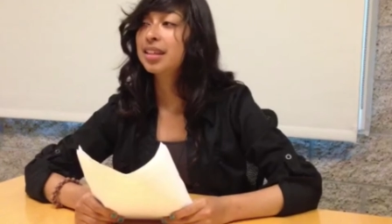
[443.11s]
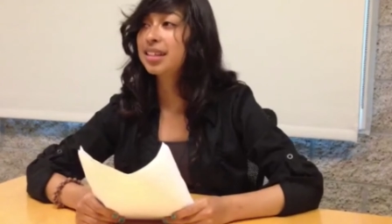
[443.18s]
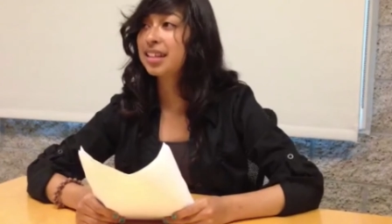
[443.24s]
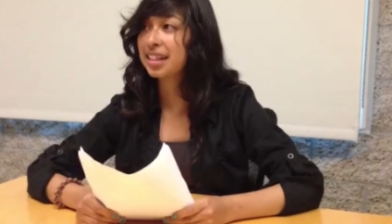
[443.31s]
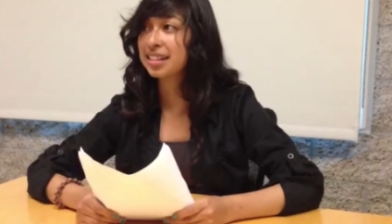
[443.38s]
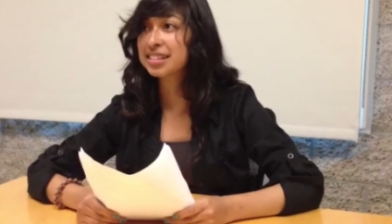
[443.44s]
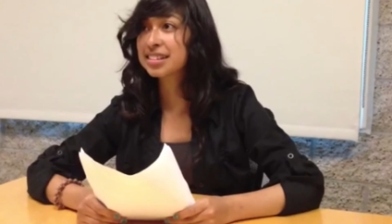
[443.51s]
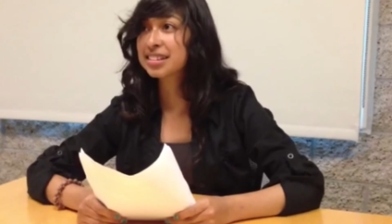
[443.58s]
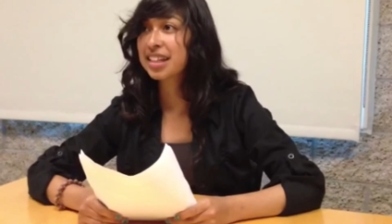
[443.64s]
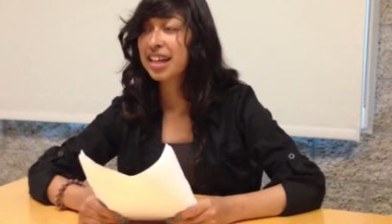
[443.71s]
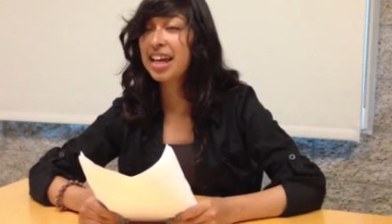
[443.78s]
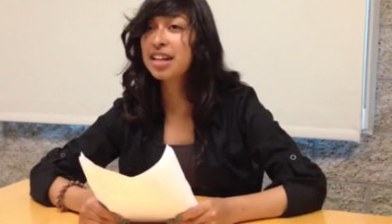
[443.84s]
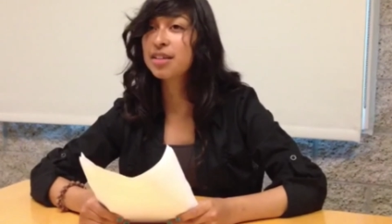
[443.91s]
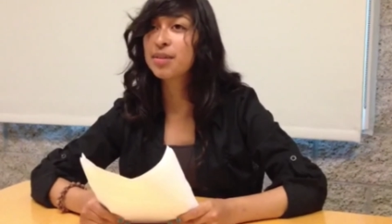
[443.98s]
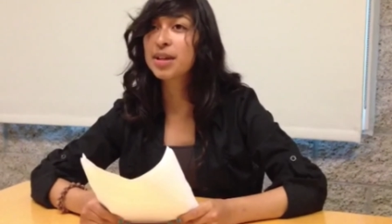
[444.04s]
Yes.
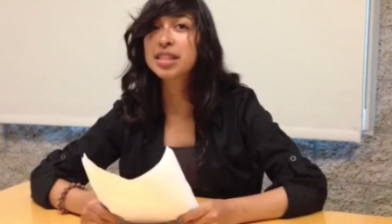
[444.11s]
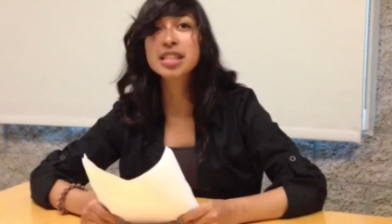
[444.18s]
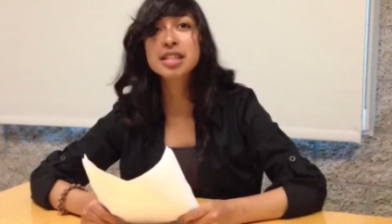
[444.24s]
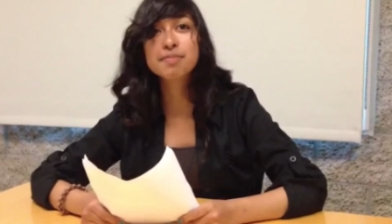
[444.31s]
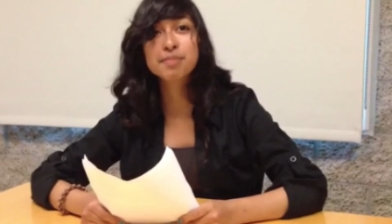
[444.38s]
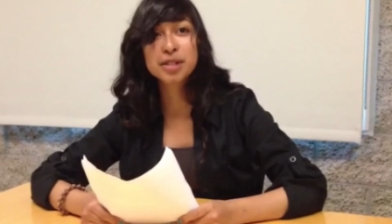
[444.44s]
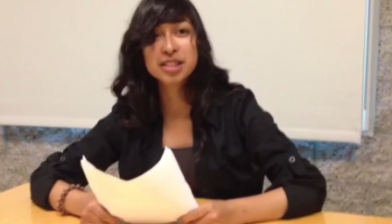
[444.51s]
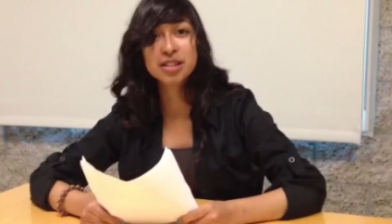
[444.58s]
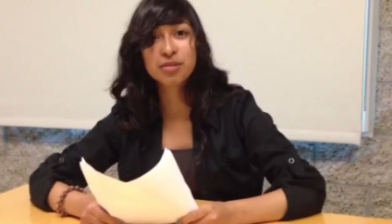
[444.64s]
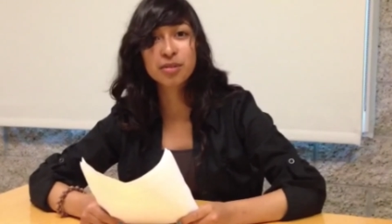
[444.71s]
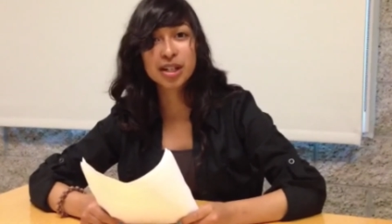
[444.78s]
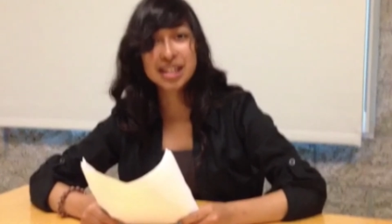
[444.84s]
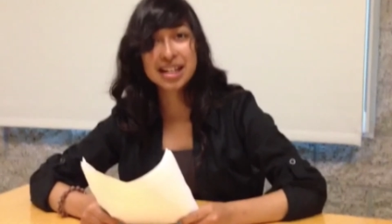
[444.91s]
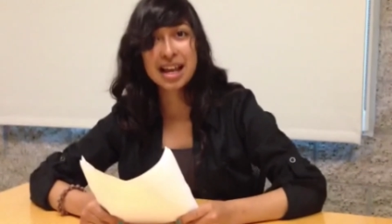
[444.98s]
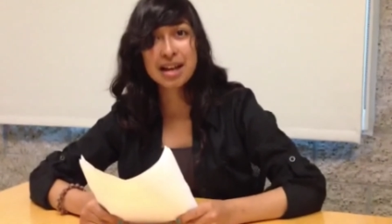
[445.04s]
Anyway, this person
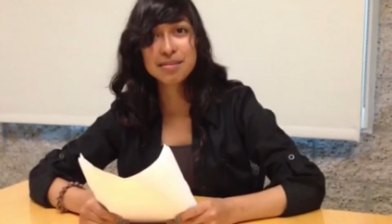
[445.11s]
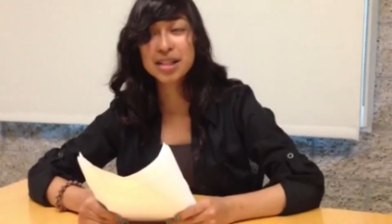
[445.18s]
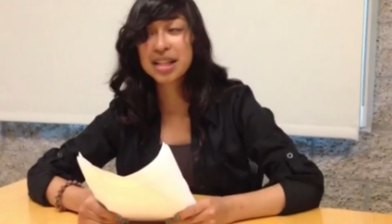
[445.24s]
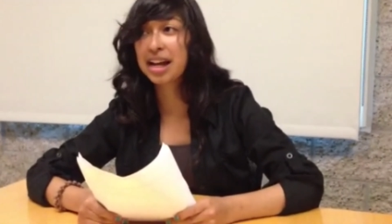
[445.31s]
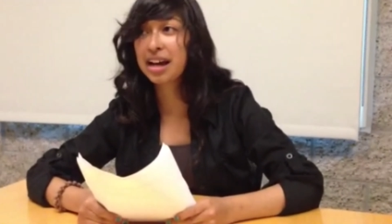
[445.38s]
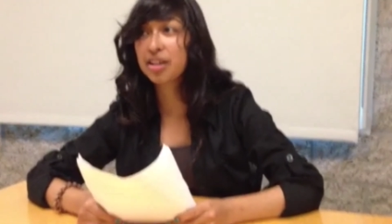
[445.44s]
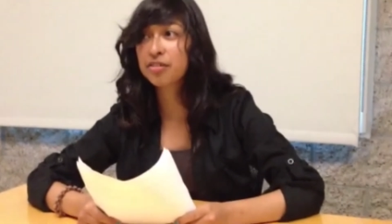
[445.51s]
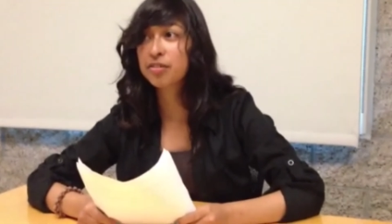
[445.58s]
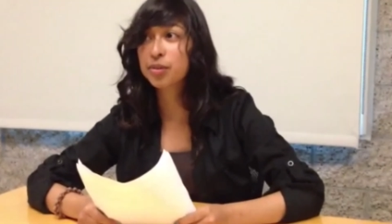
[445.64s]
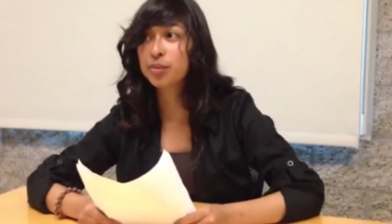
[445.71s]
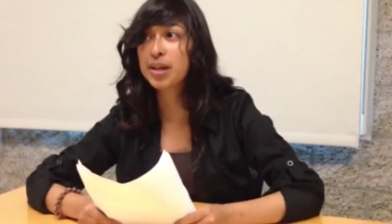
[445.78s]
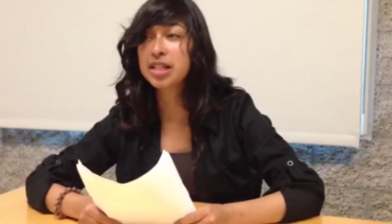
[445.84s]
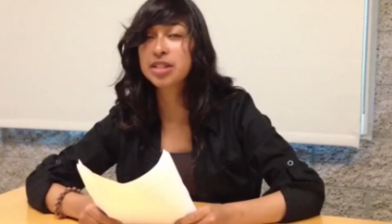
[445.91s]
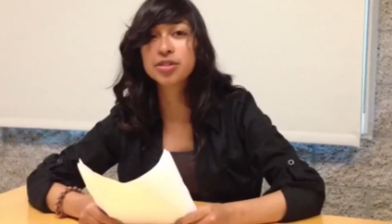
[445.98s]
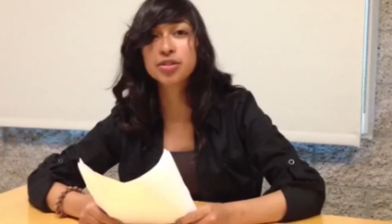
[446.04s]
wanted Hamlet out of the
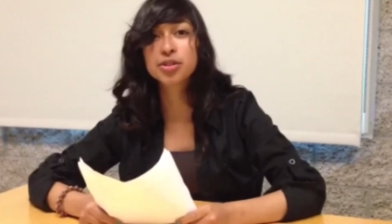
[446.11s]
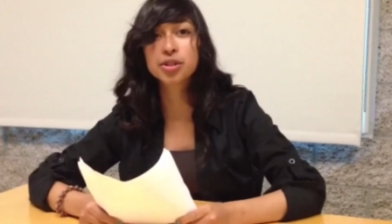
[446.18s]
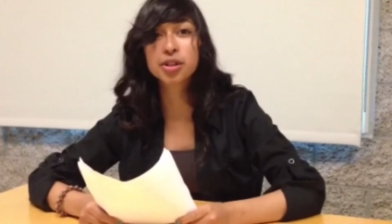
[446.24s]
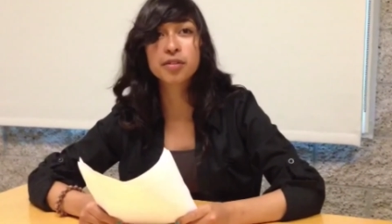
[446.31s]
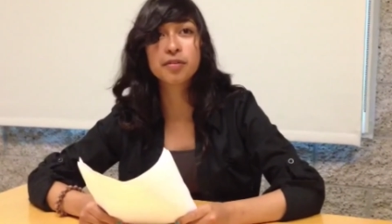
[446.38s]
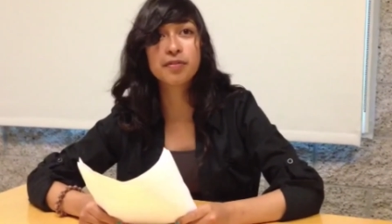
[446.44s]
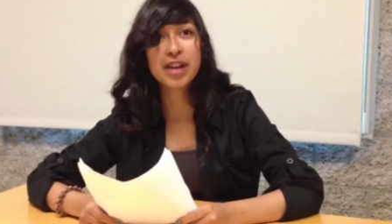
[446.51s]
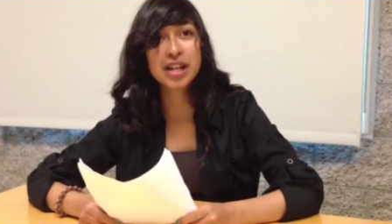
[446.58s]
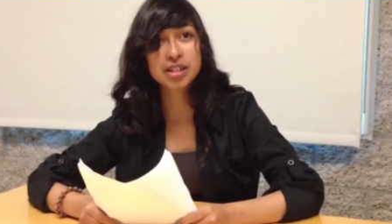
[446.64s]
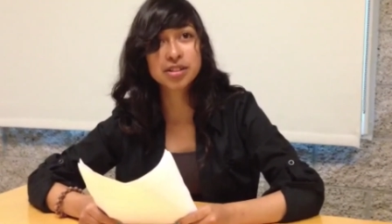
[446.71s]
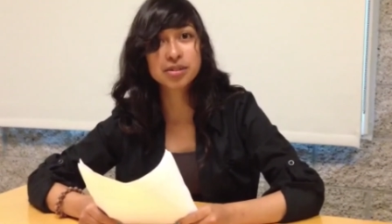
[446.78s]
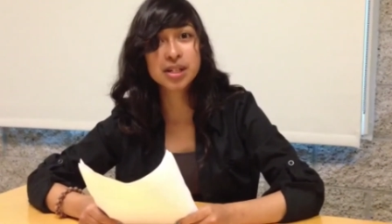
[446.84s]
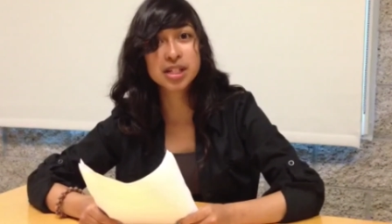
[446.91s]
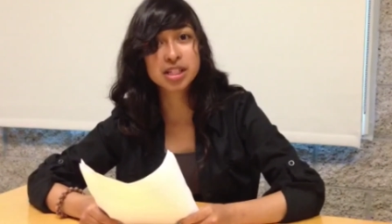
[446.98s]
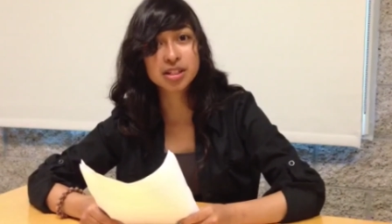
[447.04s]
way due to her
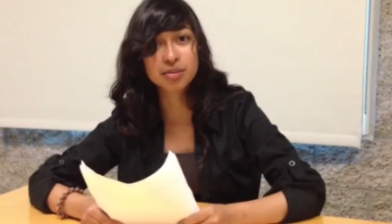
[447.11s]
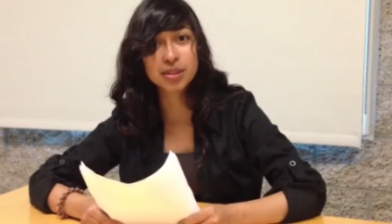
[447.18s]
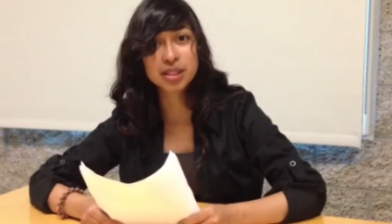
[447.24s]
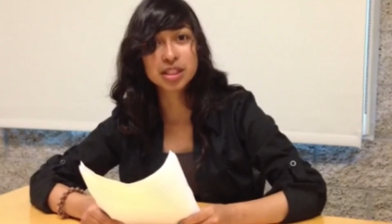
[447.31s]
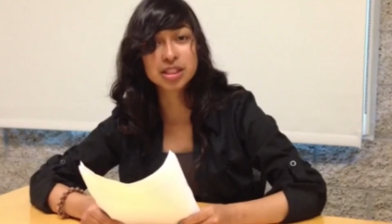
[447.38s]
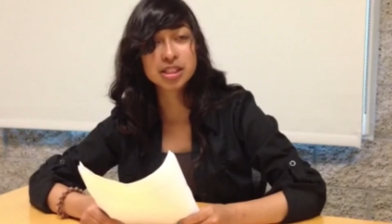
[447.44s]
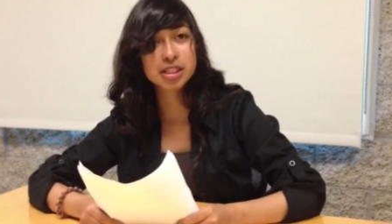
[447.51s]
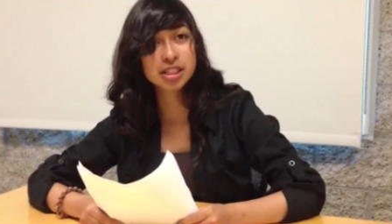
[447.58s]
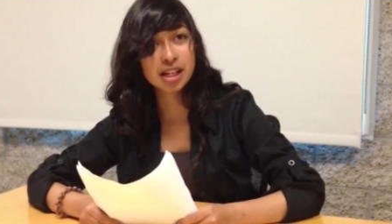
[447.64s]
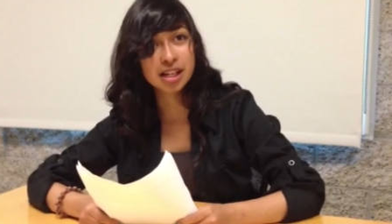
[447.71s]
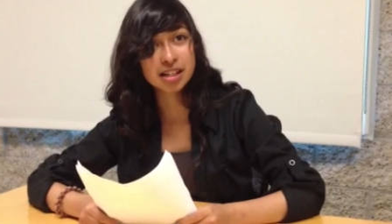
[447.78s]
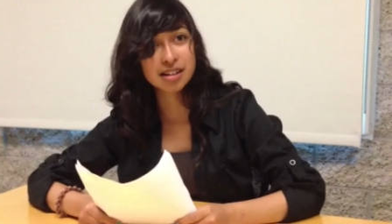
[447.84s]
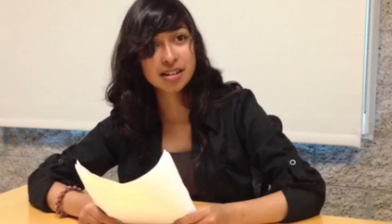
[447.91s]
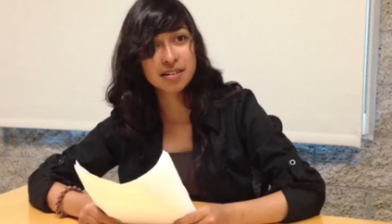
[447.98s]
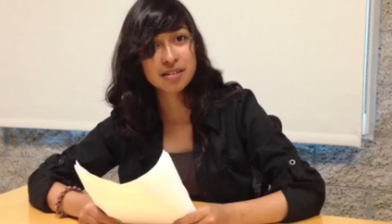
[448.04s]
infatuation with her son.